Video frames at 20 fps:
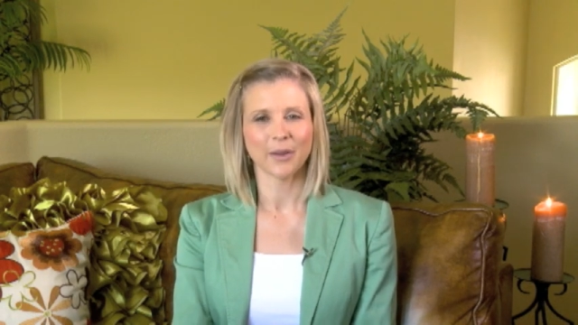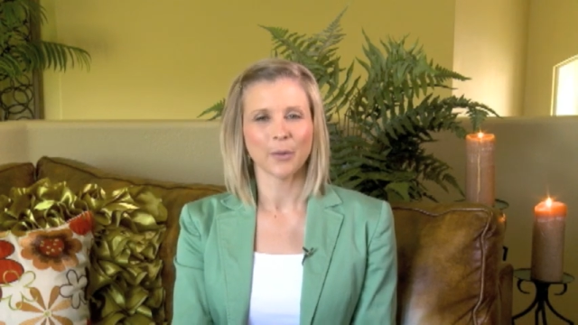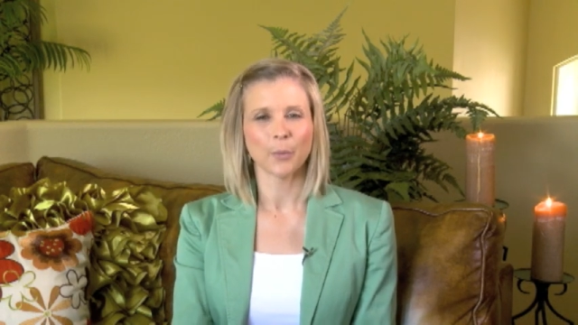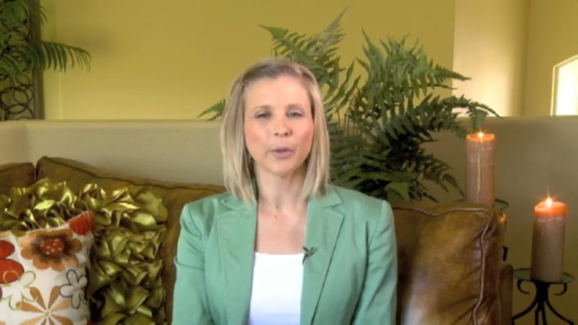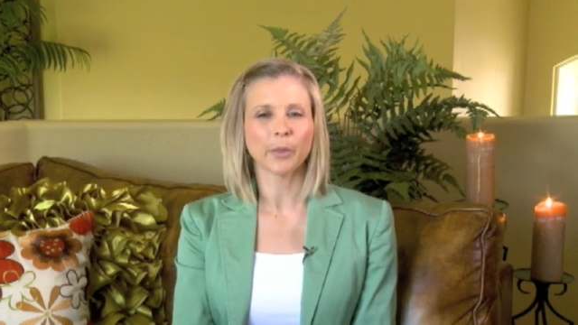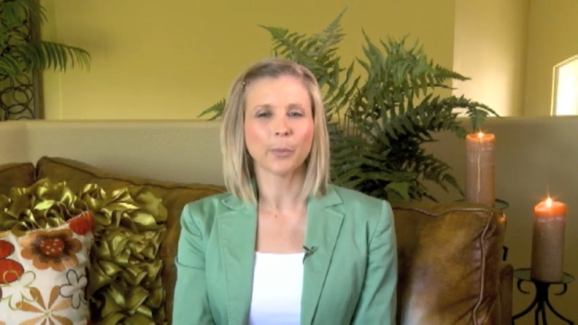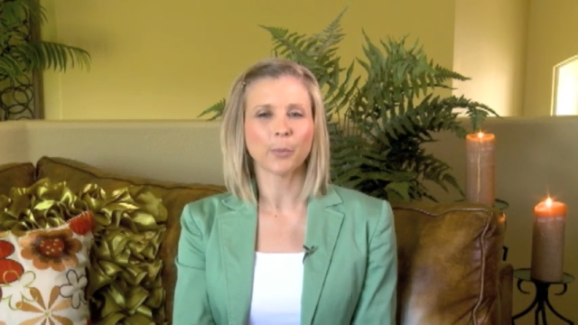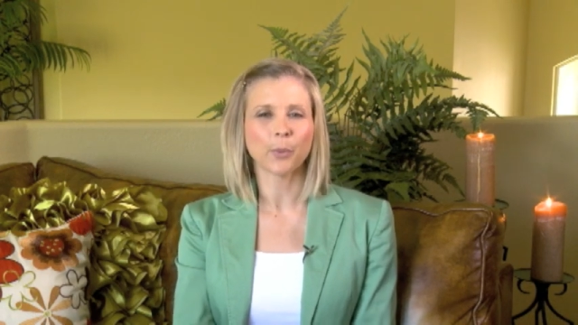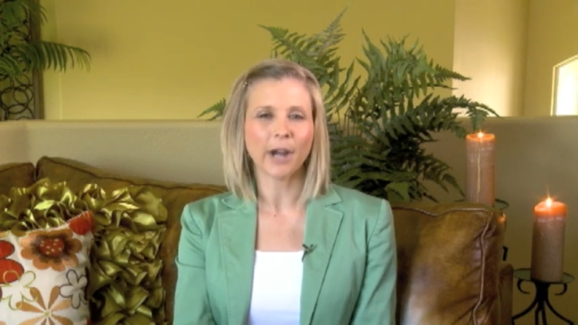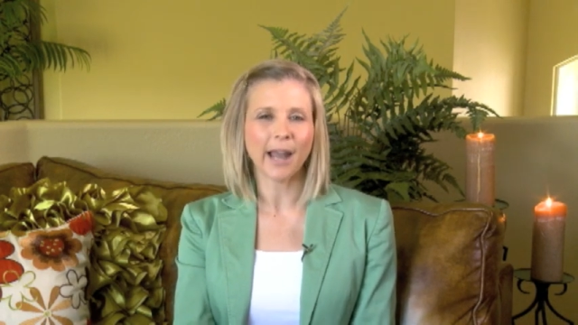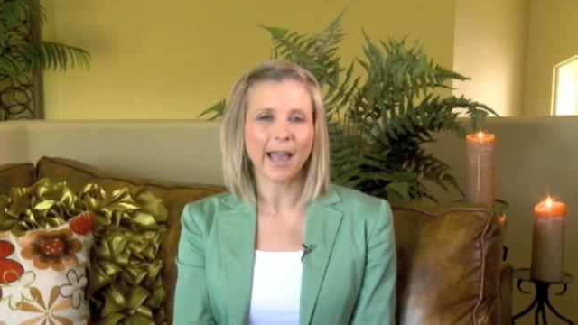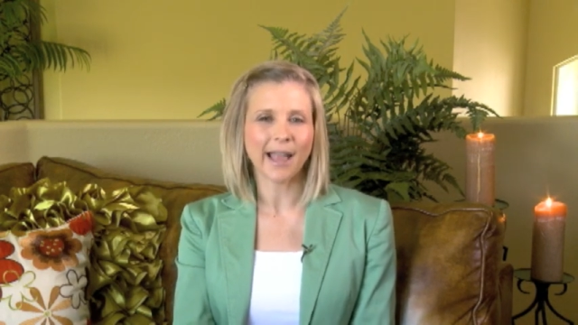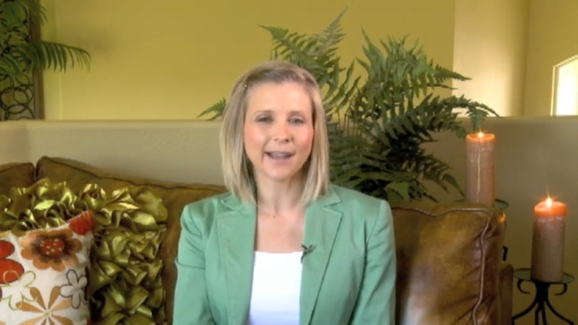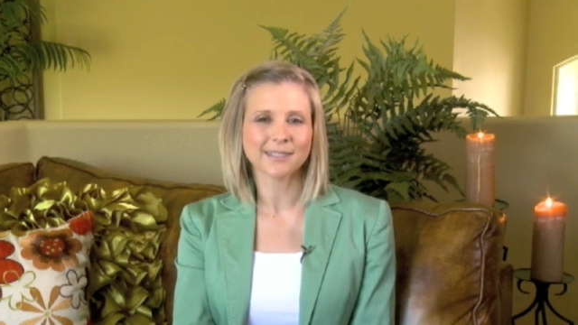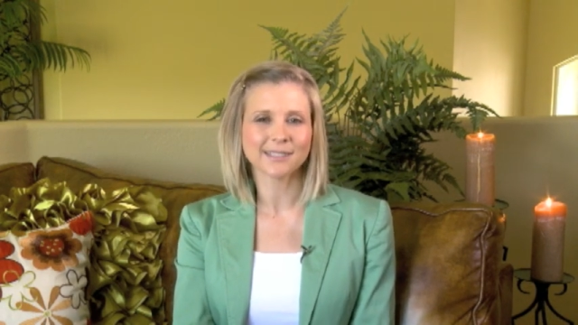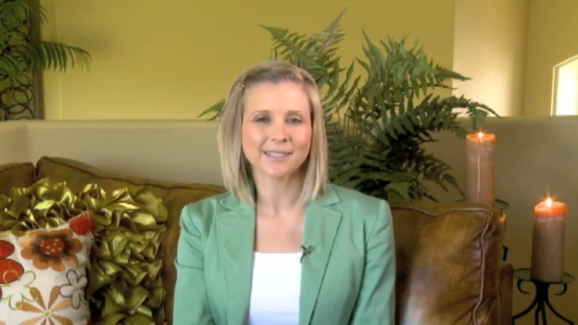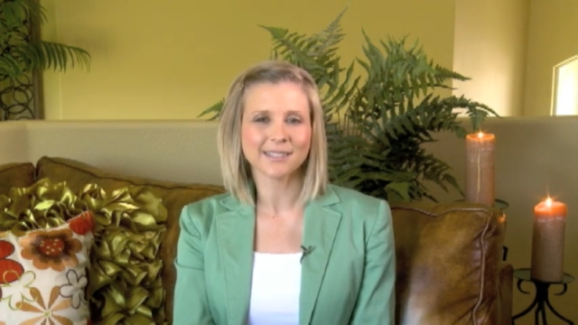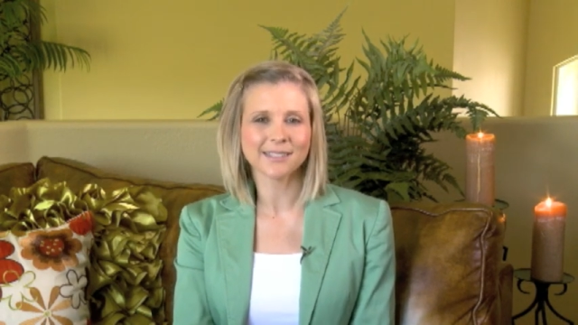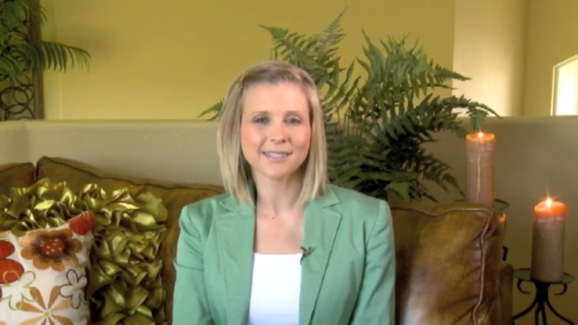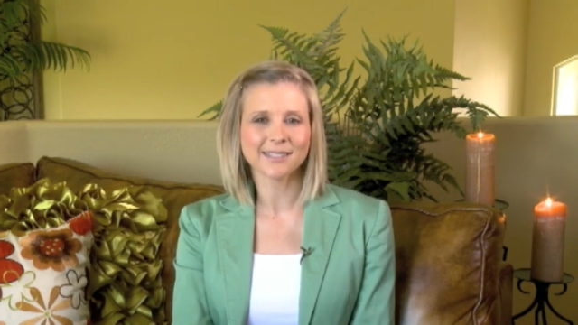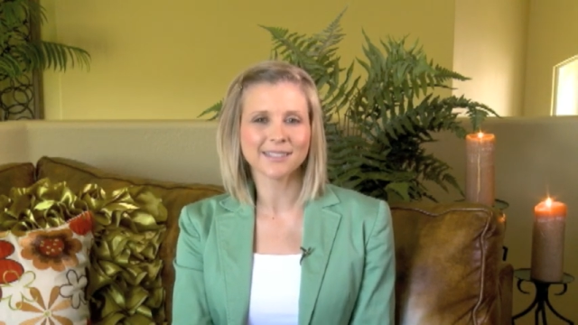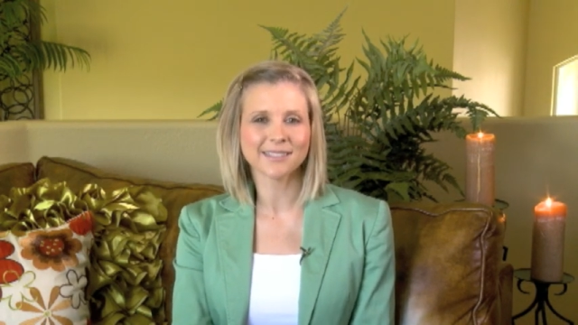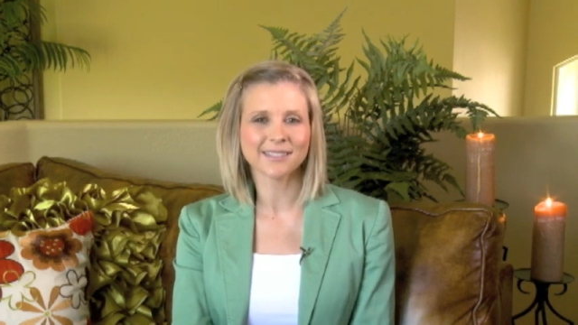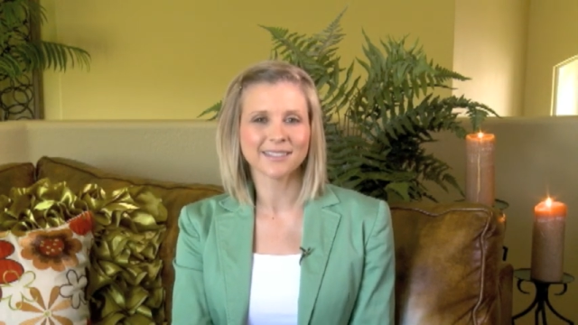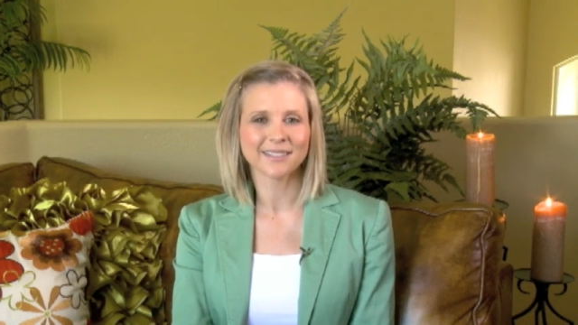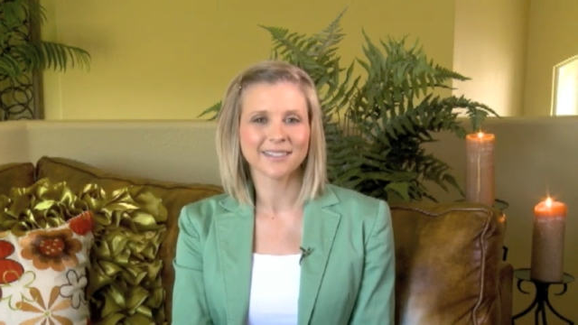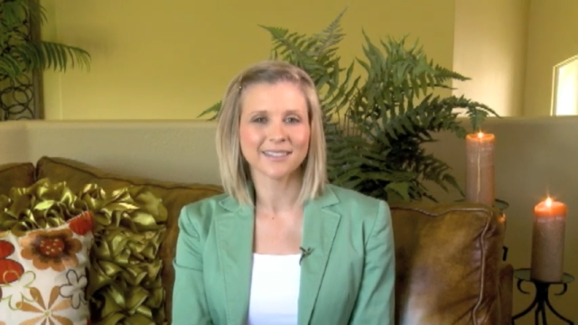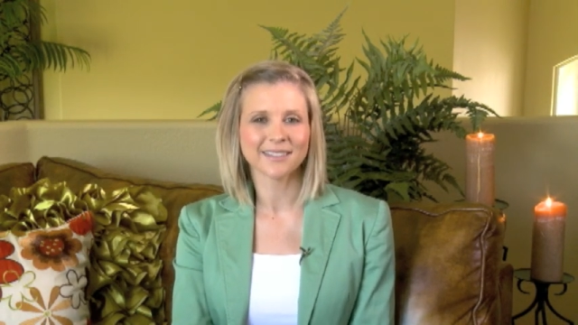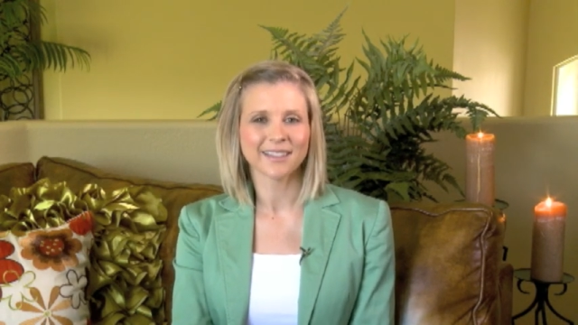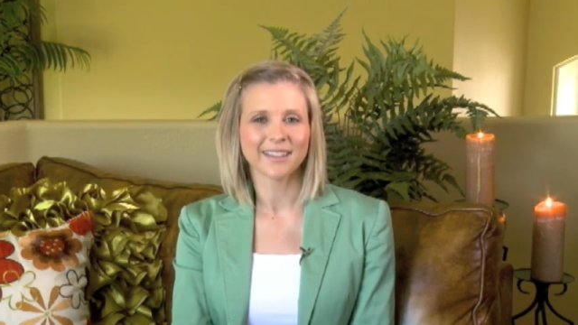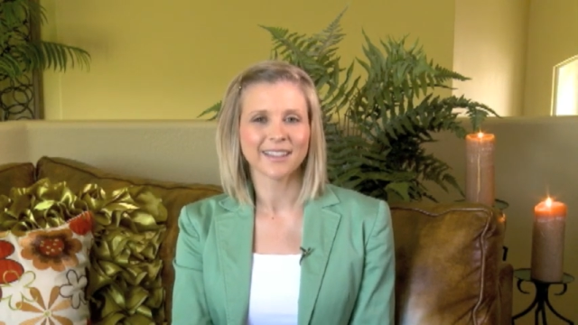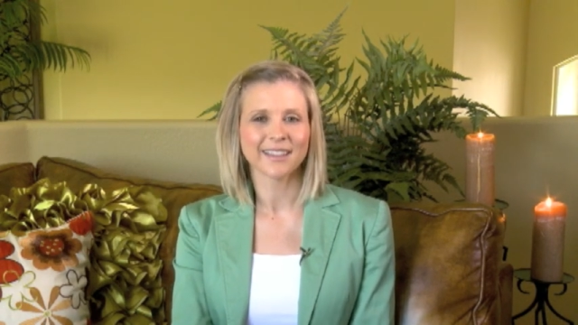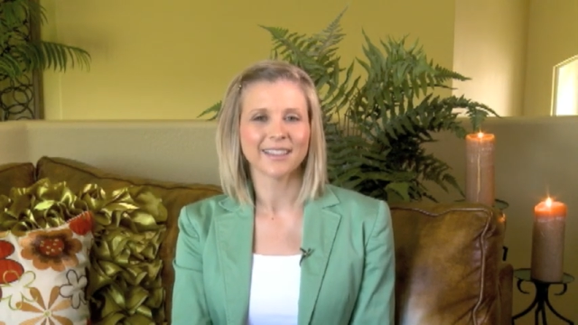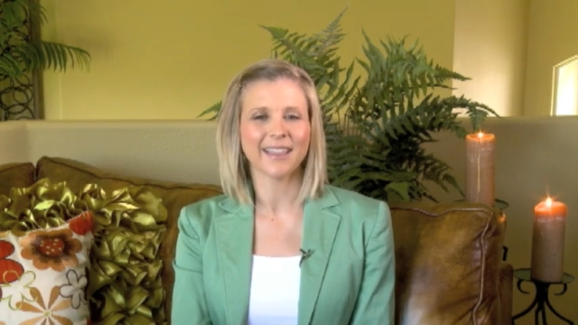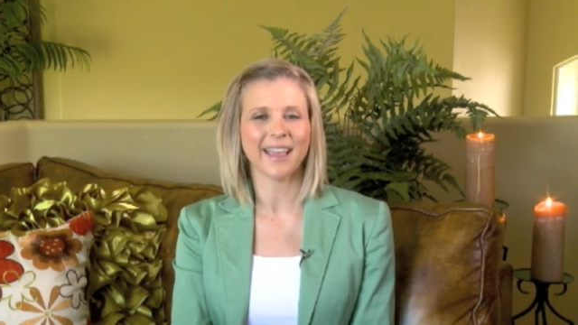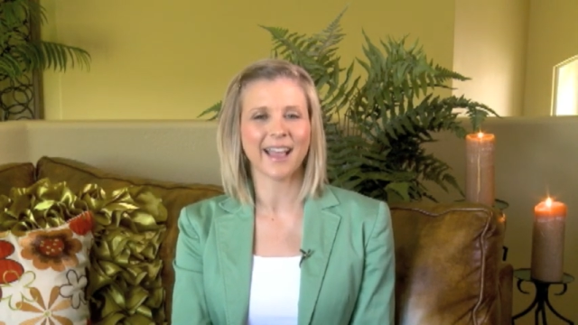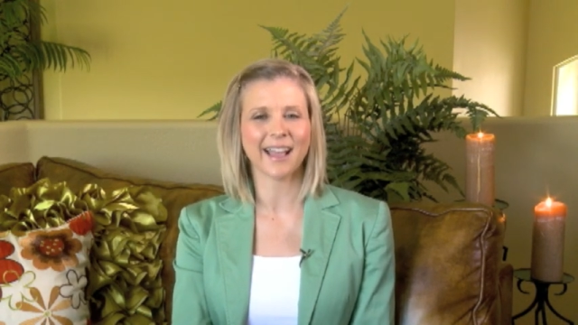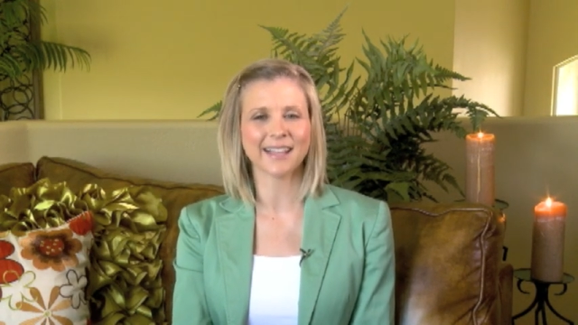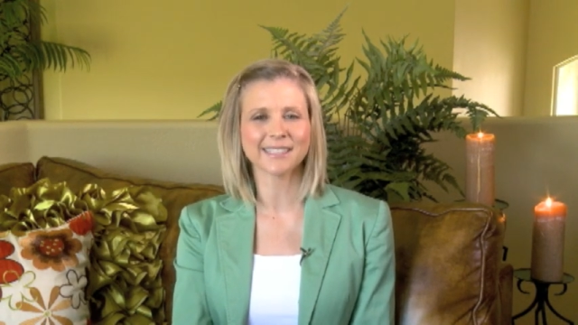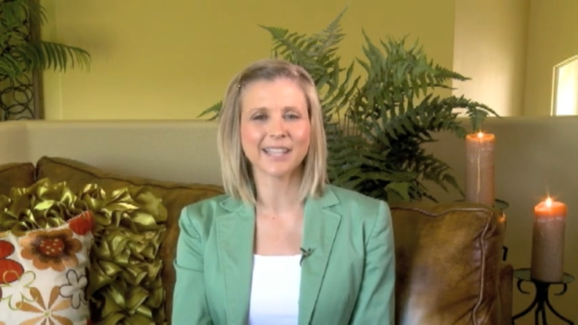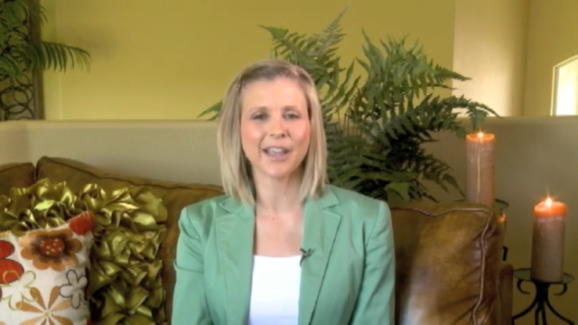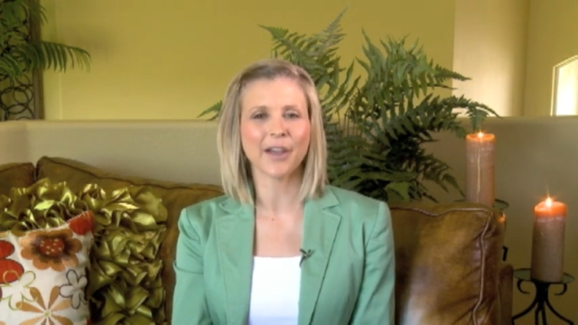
With practice, that's